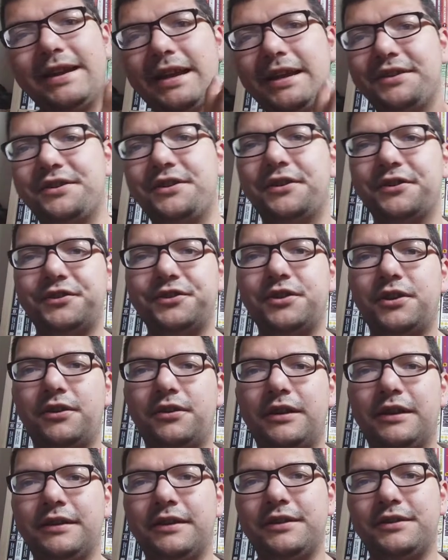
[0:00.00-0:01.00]
can't touch
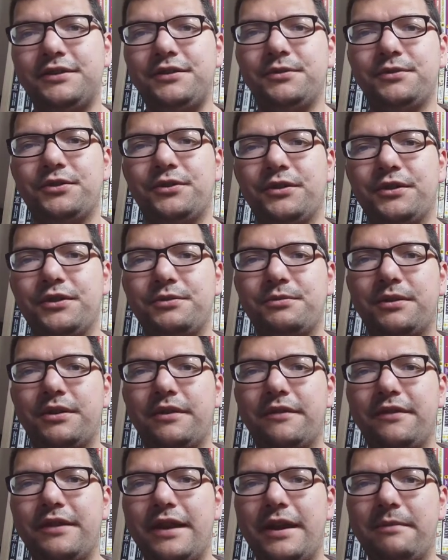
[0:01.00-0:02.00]
her unless she'll turn into one
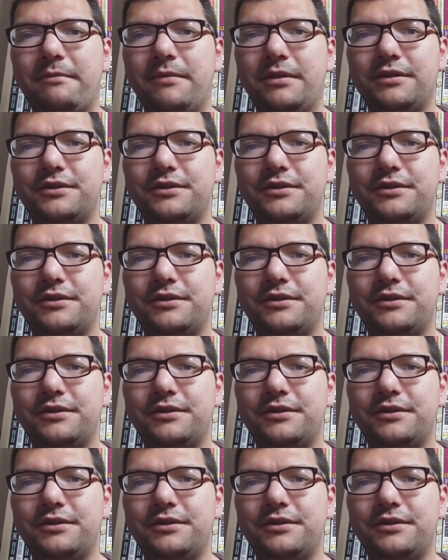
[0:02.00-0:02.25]
of them.